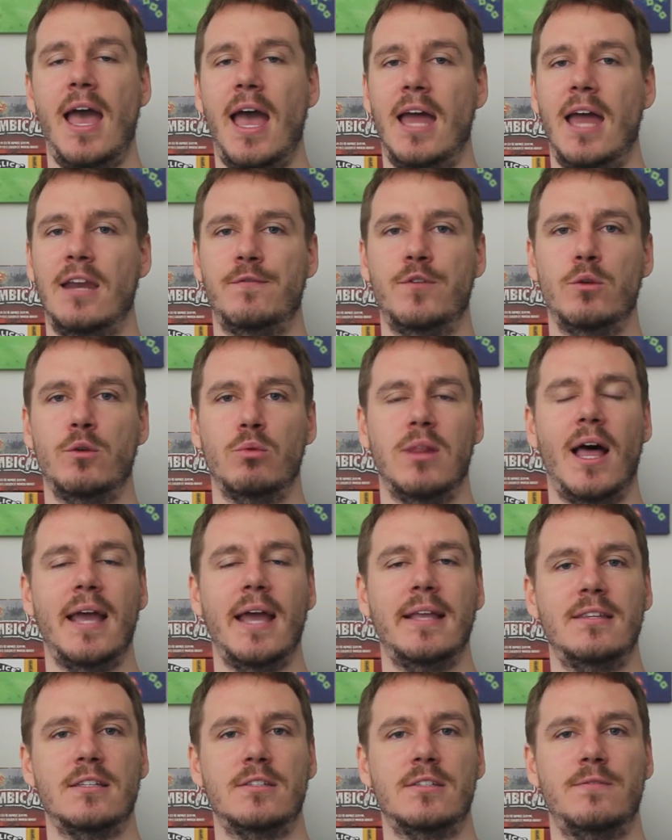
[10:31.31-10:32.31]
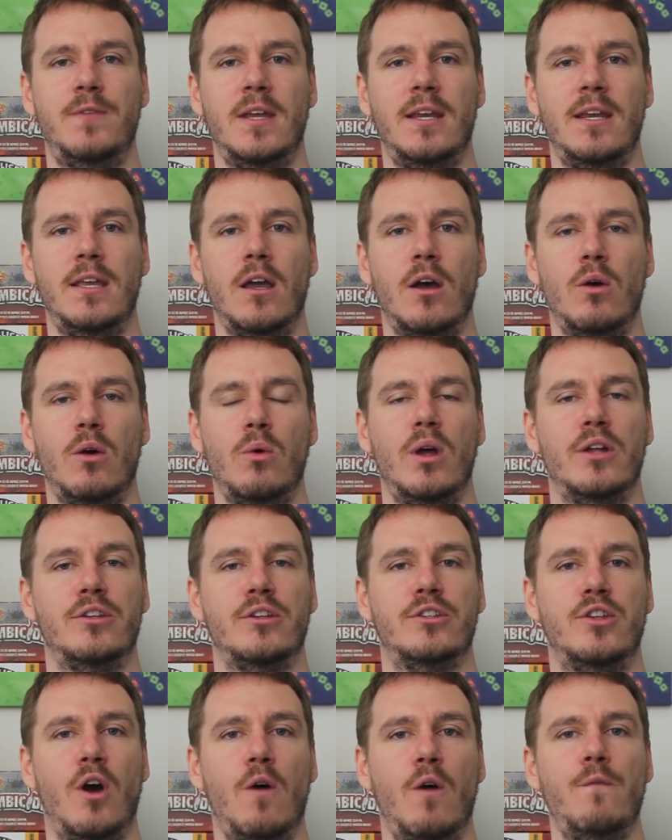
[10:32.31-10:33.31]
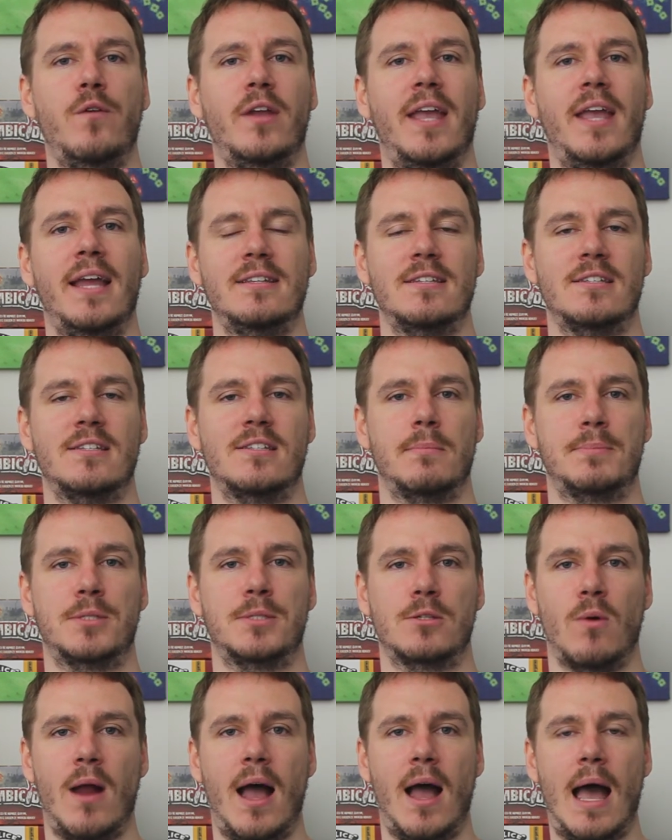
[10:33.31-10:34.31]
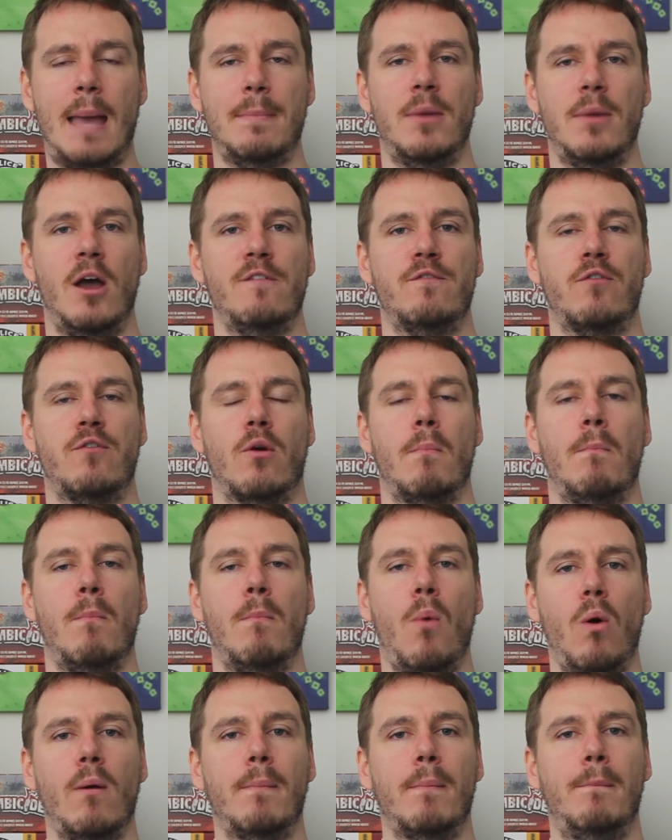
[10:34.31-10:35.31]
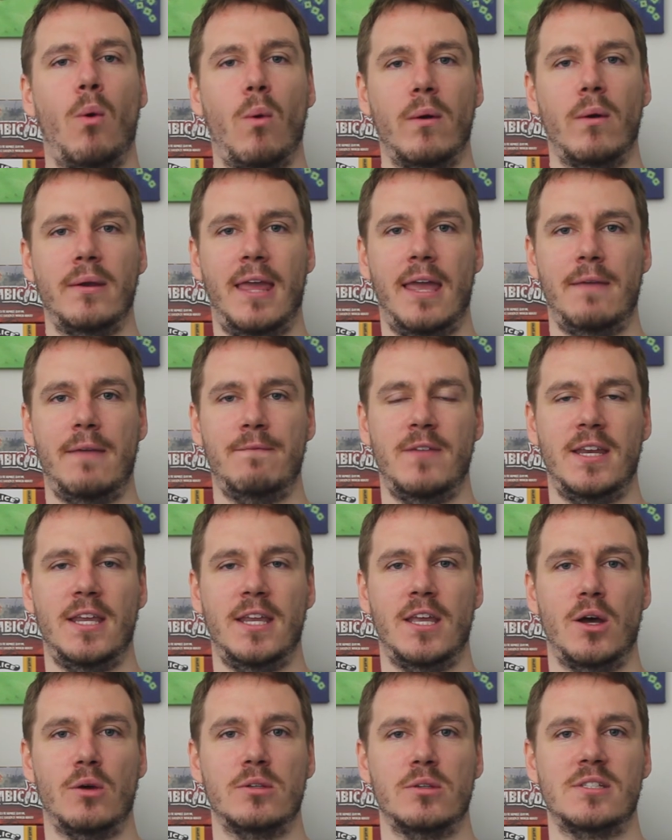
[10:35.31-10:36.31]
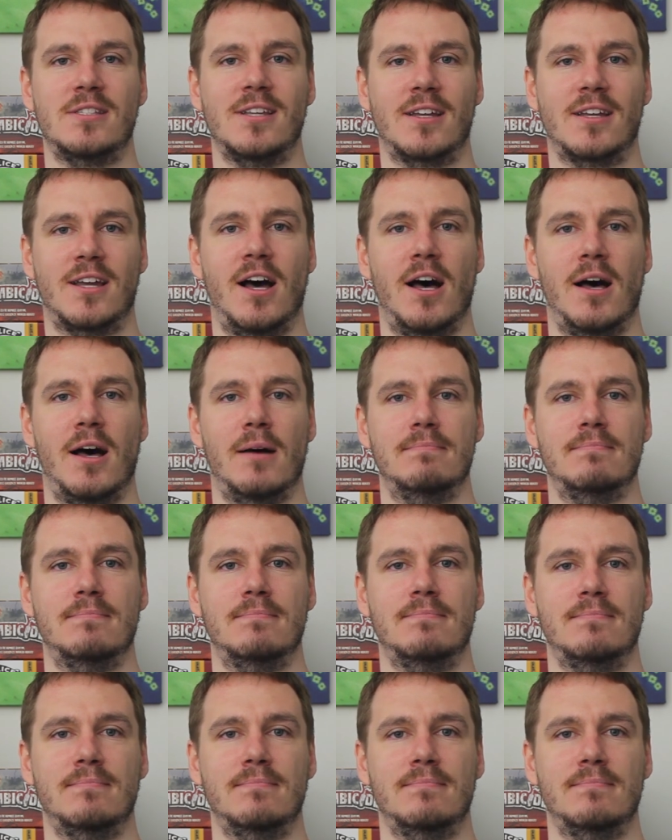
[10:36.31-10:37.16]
And if you like this video, don't forget to subscribe for more board game videos to come.